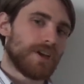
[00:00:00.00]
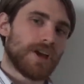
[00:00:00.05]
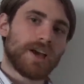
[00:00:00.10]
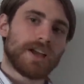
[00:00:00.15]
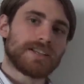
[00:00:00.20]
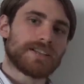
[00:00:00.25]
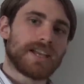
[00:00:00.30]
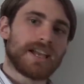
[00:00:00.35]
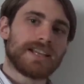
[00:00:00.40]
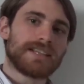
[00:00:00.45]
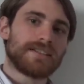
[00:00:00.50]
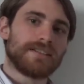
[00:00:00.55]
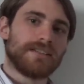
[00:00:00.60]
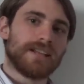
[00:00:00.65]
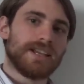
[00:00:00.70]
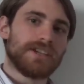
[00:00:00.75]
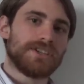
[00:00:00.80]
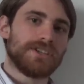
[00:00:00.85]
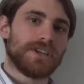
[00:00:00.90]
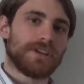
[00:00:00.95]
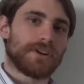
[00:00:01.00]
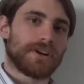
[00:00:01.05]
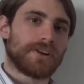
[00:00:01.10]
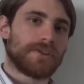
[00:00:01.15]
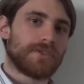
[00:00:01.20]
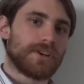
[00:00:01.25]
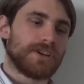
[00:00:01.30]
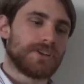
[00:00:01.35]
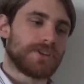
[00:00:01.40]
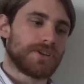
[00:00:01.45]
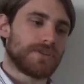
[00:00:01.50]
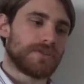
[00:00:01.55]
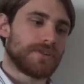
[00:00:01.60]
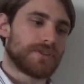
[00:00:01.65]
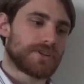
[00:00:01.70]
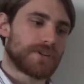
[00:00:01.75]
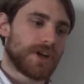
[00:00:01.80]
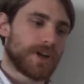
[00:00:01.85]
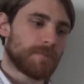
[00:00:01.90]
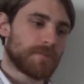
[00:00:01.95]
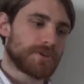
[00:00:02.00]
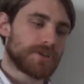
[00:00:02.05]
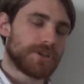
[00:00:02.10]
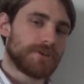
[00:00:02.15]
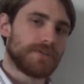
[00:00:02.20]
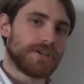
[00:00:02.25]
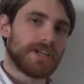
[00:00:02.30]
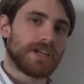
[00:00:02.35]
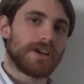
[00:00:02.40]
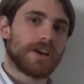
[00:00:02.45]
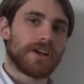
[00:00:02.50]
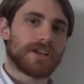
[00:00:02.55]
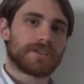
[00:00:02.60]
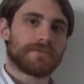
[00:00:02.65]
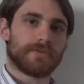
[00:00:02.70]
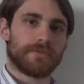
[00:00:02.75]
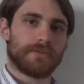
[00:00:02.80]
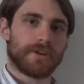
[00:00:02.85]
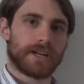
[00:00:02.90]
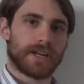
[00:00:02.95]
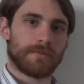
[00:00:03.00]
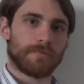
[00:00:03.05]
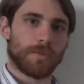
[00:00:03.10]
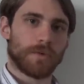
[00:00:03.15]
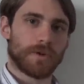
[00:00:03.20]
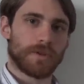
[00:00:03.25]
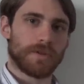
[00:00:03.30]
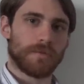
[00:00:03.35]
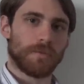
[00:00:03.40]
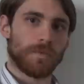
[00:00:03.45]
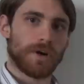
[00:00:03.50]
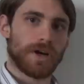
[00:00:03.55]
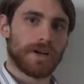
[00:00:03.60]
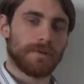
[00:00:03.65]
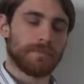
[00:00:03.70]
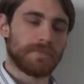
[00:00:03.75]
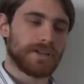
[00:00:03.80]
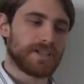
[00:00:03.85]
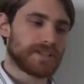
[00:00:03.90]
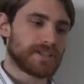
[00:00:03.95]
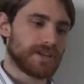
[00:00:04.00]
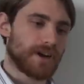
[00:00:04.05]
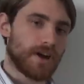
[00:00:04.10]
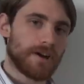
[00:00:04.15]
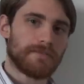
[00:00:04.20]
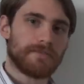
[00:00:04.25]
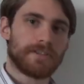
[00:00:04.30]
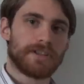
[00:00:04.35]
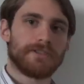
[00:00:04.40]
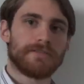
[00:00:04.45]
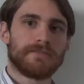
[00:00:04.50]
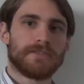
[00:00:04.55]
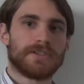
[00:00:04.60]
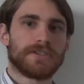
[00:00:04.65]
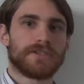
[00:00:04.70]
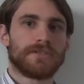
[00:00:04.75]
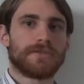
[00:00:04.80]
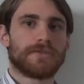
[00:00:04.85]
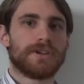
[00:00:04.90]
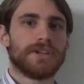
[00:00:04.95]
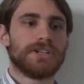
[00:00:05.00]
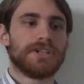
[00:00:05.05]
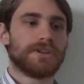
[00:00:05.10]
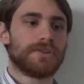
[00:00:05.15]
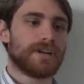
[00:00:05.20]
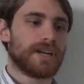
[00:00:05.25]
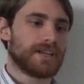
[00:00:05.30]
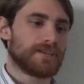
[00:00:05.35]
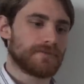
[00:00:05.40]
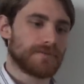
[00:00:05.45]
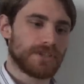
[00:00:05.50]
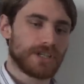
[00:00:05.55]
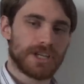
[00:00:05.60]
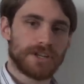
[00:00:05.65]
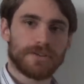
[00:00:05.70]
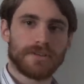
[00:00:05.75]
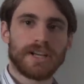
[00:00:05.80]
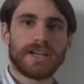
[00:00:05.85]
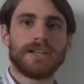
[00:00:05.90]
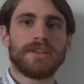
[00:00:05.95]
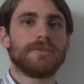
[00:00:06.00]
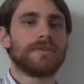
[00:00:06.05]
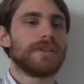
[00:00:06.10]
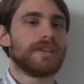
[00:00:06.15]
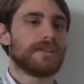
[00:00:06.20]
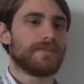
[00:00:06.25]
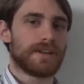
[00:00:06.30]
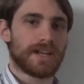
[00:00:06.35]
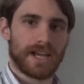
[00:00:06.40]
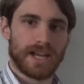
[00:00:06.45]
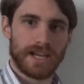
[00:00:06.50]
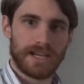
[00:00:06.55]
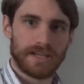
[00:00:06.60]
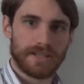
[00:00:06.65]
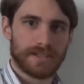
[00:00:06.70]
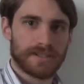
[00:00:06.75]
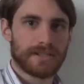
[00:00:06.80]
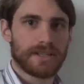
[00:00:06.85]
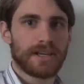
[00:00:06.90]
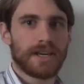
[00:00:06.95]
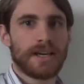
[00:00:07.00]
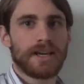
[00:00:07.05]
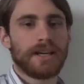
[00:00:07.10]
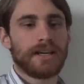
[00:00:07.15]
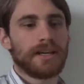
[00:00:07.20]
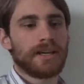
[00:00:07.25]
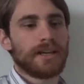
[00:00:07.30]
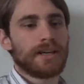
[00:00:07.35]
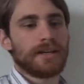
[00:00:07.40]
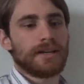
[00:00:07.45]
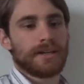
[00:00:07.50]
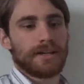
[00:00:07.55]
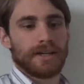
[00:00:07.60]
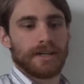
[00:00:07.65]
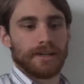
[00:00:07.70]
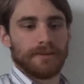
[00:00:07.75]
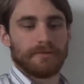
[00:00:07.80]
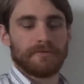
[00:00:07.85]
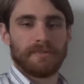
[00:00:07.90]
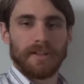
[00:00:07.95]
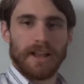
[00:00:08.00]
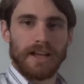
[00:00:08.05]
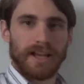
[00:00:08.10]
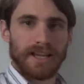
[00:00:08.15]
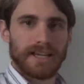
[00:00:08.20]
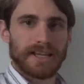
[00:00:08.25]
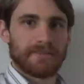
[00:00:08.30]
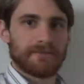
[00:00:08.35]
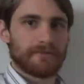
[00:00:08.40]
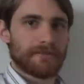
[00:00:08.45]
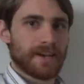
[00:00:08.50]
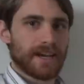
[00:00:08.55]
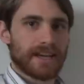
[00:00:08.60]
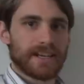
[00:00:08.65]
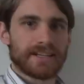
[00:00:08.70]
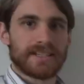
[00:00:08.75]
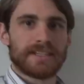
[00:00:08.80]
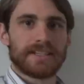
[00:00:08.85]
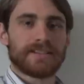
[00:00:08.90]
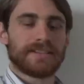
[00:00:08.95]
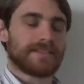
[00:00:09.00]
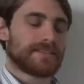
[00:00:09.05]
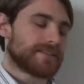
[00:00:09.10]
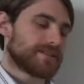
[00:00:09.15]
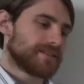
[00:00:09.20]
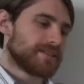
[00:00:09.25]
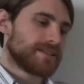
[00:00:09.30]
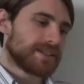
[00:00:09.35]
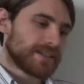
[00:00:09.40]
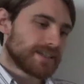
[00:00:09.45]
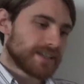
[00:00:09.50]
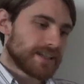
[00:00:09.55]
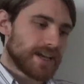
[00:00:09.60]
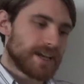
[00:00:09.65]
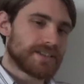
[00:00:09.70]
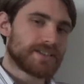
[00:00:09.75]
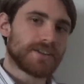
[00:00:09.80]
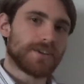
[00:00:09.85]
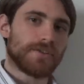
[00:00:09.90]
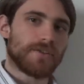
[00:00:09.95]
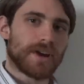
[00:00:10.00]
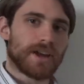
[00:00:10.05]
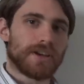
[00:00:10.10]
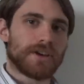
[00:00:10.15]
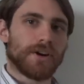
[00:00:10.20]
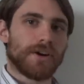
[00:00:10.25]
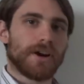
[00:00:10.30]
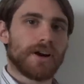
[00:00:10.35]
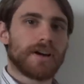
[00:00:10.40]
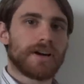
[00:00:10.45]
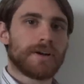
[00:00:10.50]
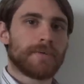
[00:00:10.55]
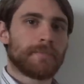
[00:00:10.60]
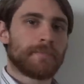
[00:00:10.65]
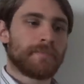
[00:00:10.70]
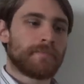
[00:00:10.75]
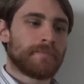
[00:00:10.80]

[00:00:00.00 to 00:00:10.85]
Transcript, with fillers: as, as a legendary creature, there's an opportunity cost for running more than one, but it's an awfully efficient creature. It has Regenerate, you can give it Haste, uh, Flying, Infect, it's, it's a great card.